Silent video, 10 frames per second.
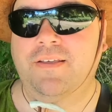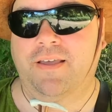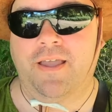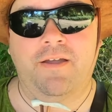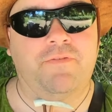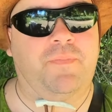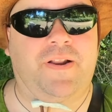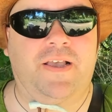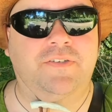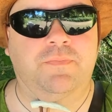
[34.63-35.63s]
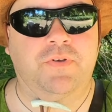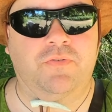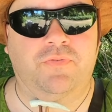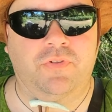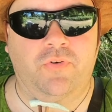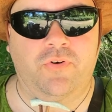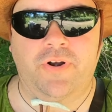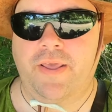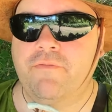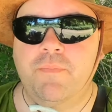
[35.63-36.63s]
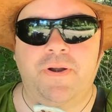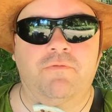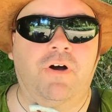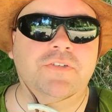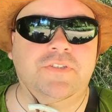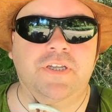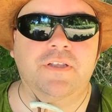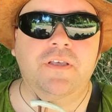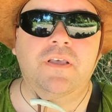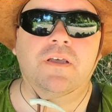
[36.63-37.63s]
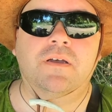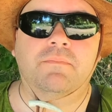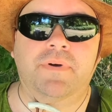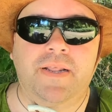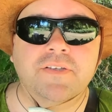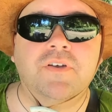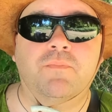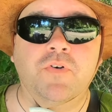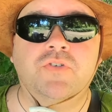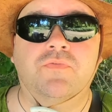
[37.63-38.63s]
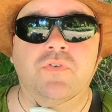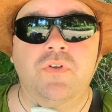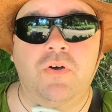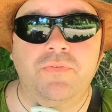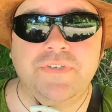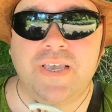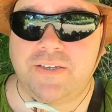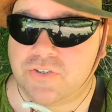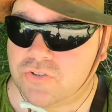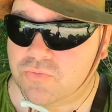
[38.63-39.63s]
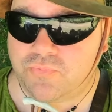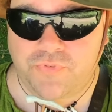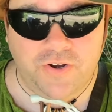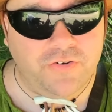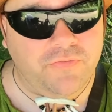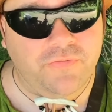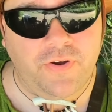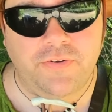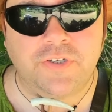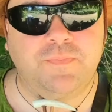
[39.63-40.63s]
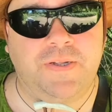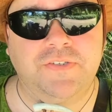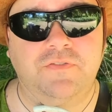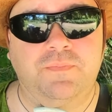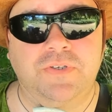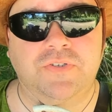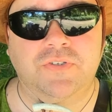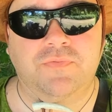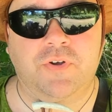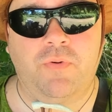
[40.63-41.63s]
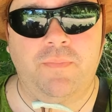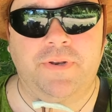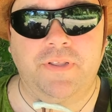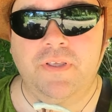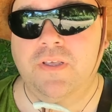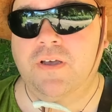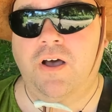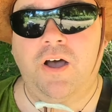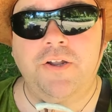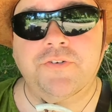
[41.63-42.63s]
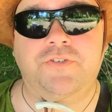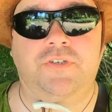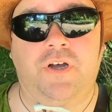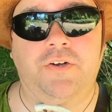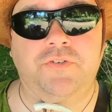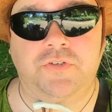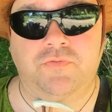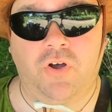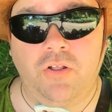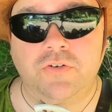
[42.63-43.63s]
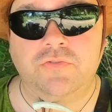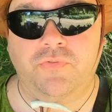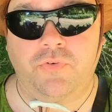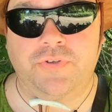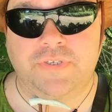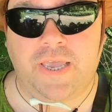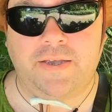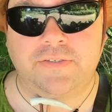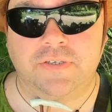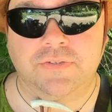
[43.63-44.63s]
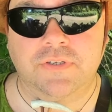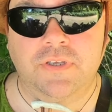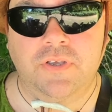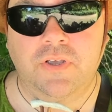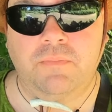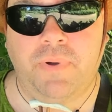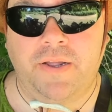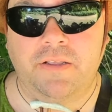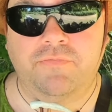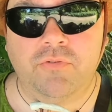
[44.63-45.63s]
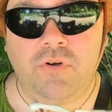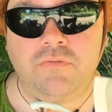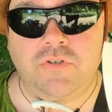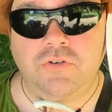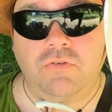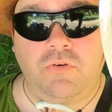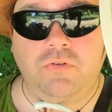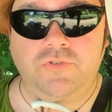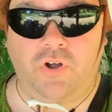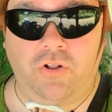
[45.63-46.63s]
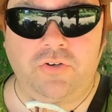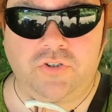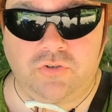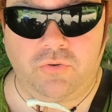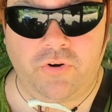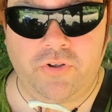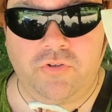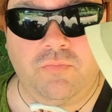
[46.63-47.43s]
Everybody has a beautiful lore and everybody wants it. But as most of you know, these axes are very, very expensive pieces of equipment. Hundreds and hundreds of dollars for these axes. But if you go to your local dollar store, you